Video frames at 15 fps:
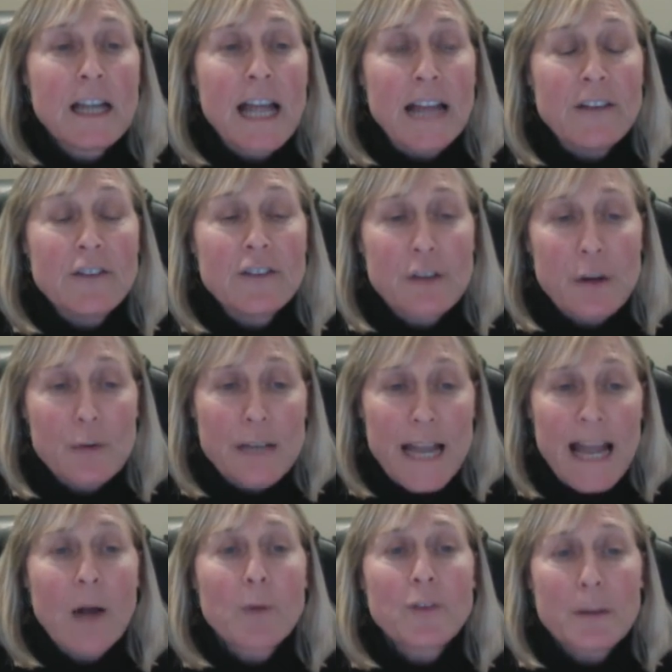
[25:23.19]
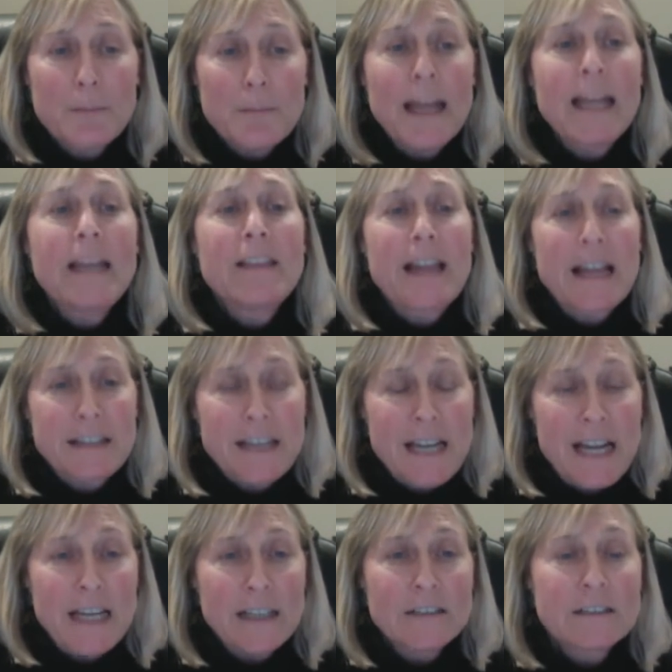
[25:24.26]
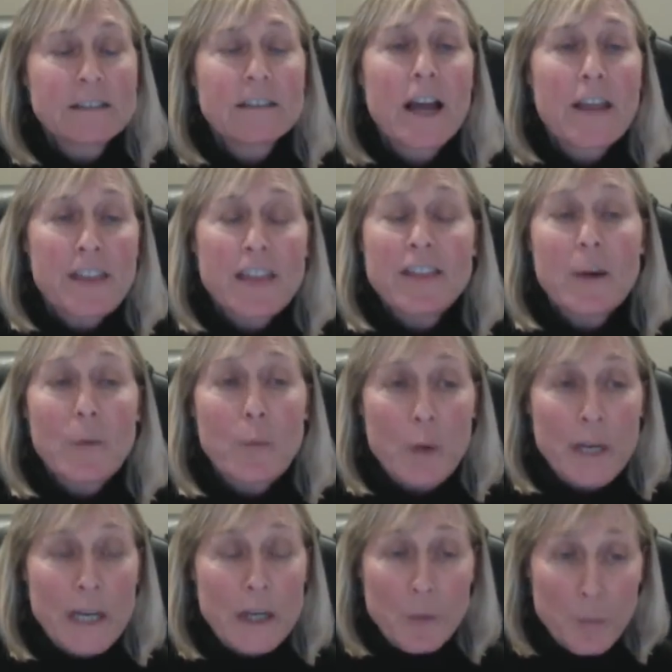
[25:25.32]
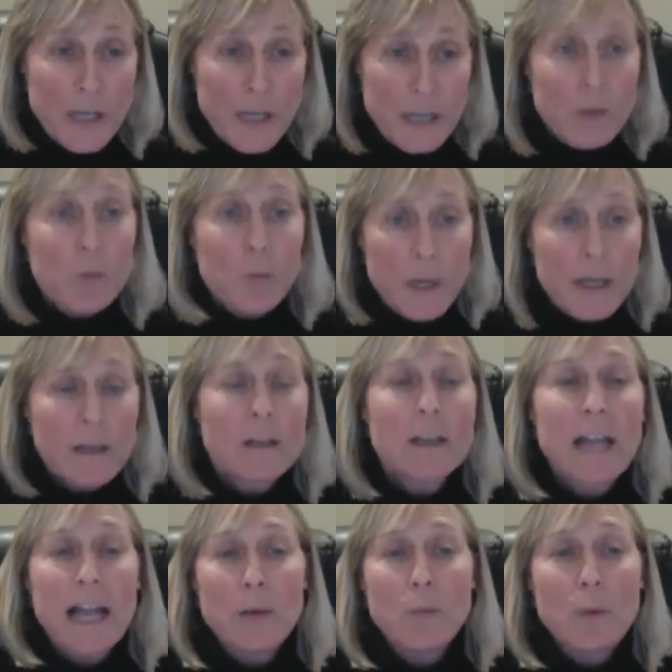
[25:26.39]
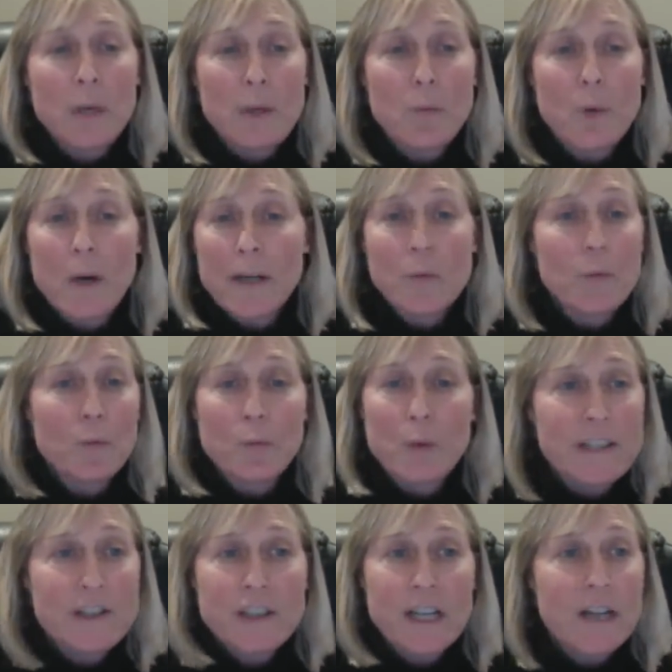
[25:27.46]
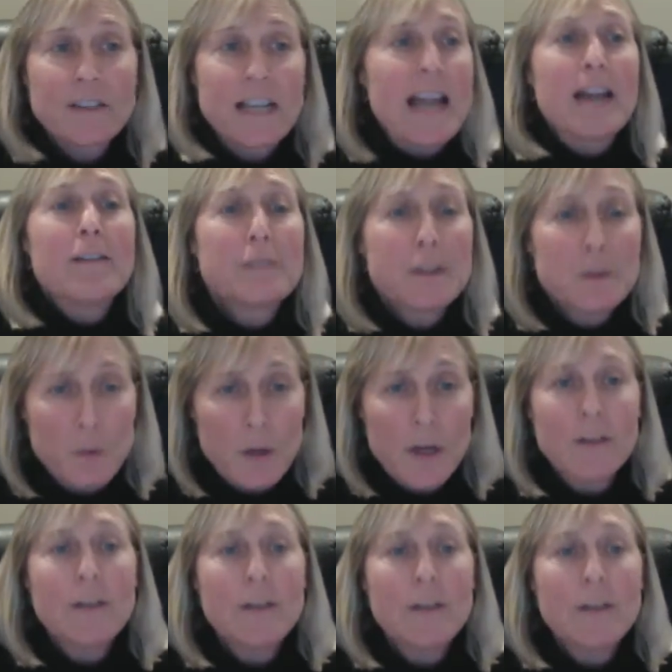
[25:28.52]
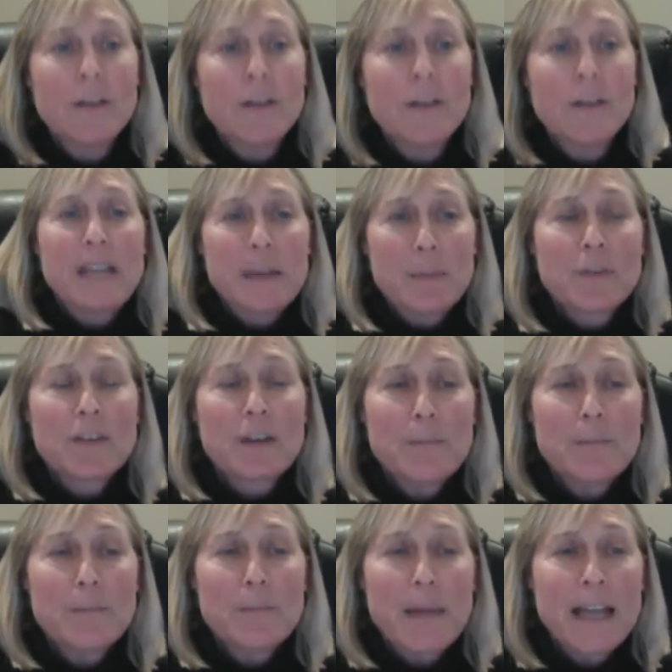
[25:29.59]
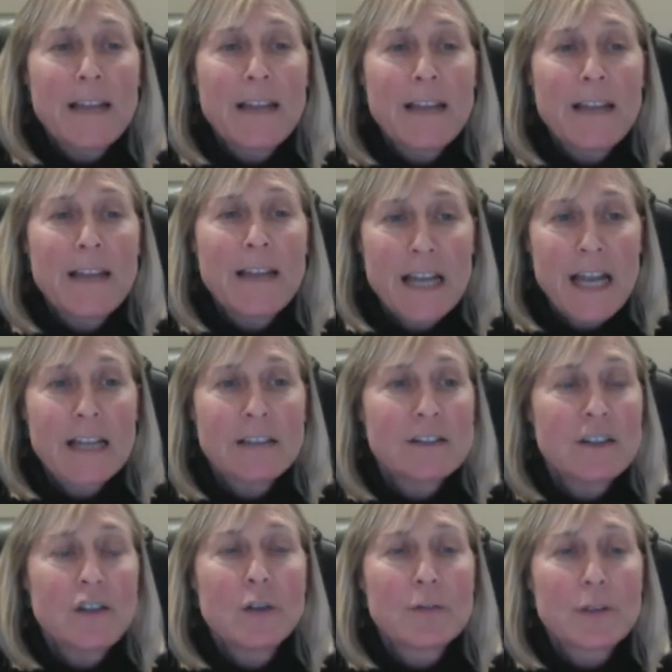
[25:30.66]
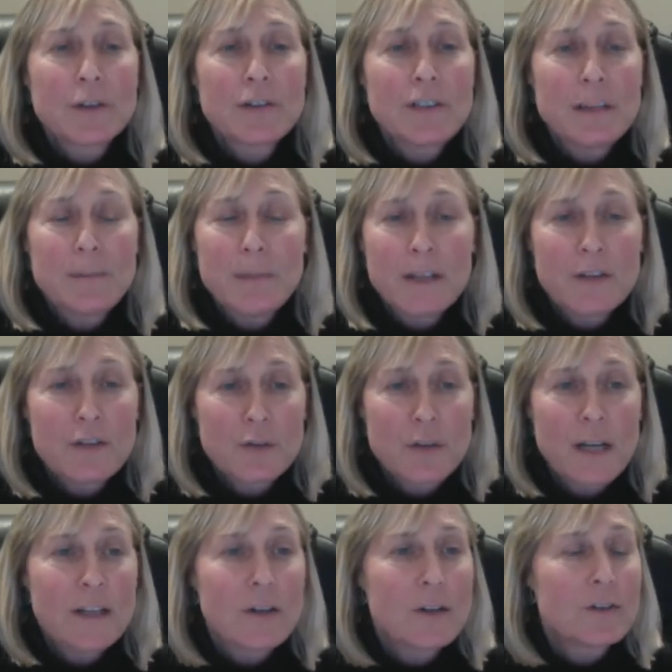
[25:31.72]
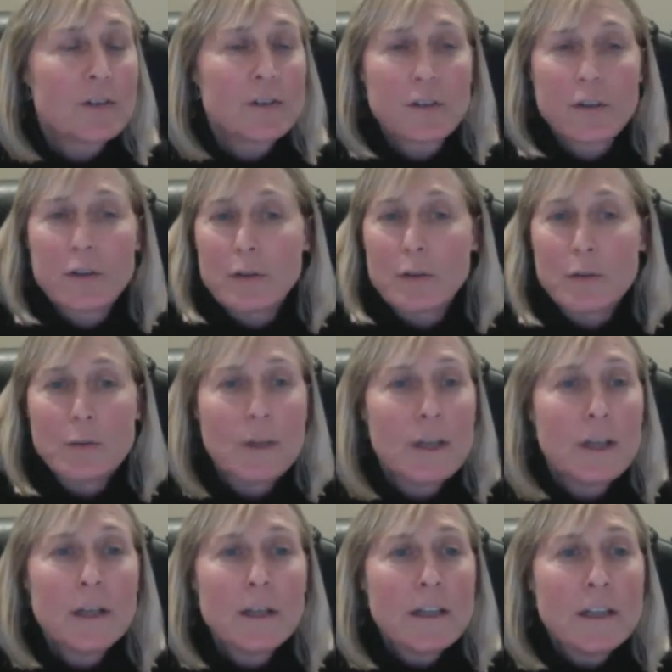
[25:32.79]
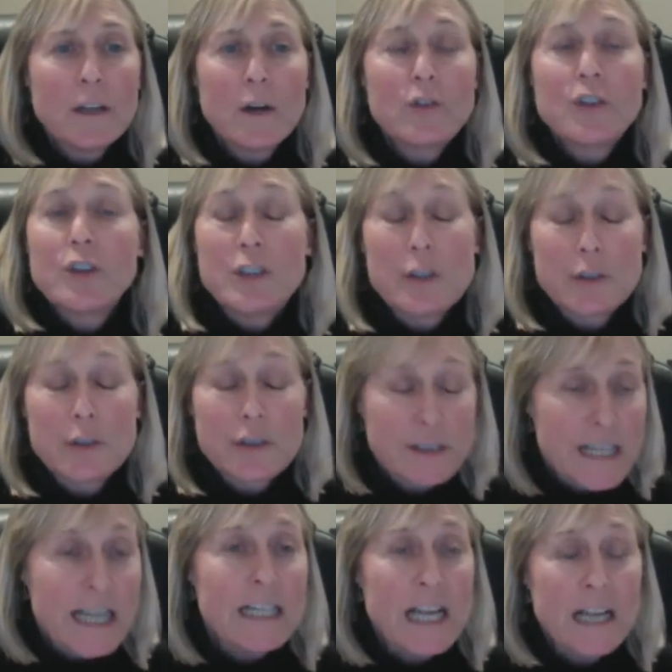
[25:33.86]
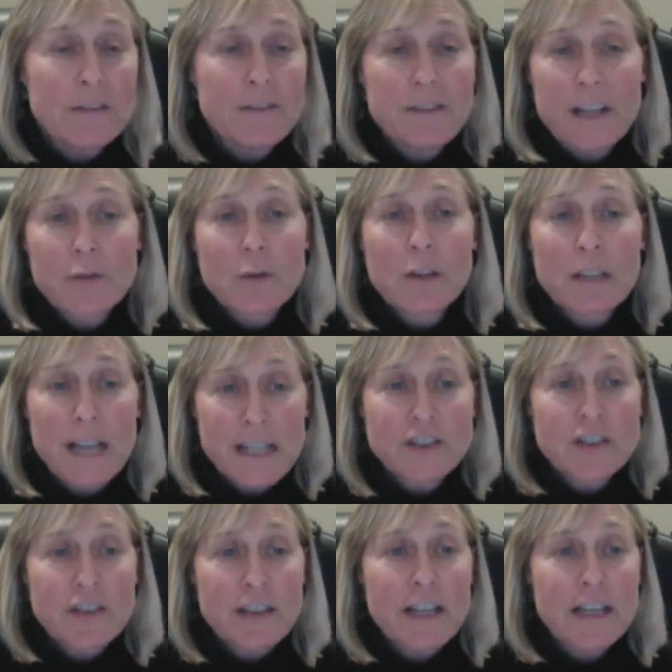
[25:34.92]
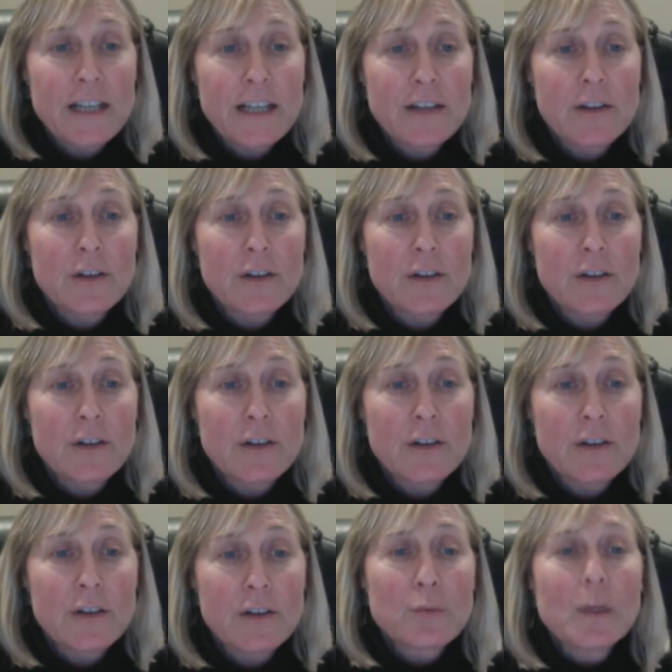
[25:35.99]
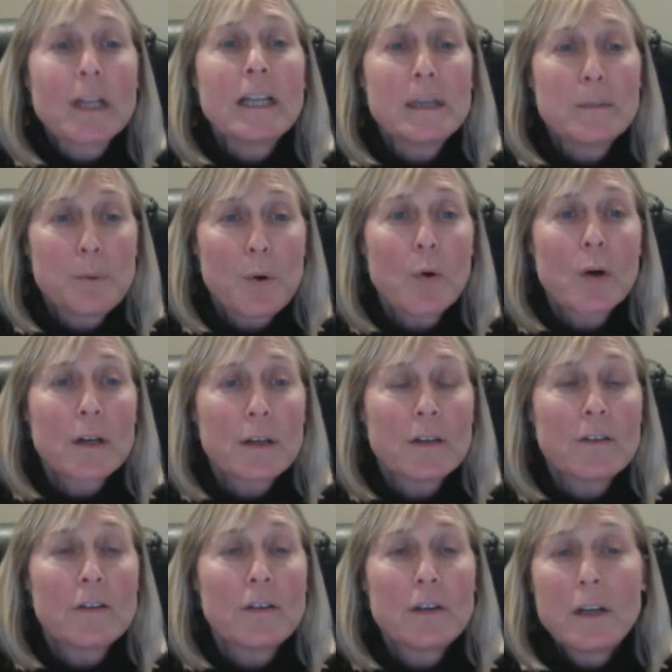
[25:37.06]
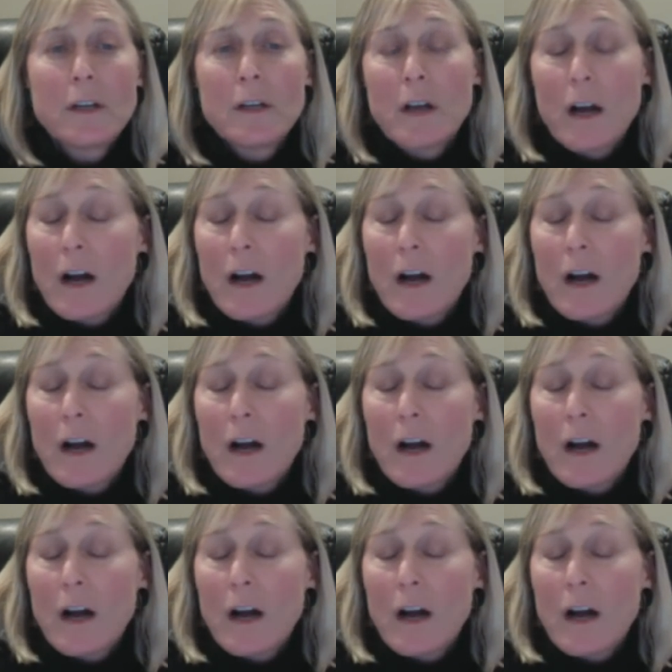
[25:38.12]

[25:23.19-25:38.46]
And so now to make that case, I think that we will, and we want to reach out to everyone to be able to make that case to university administrators, to, to your state and federal legislators, that it's really important.